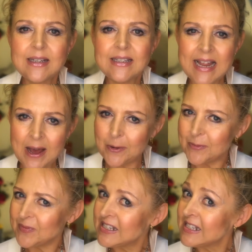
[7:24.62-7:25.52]
Now,
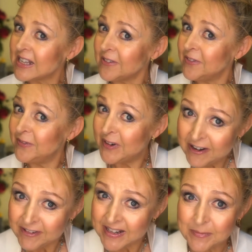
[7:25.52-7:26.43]
this is a
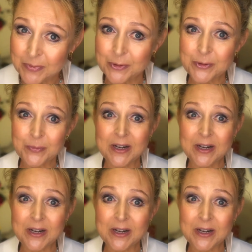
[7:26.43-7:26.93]
very important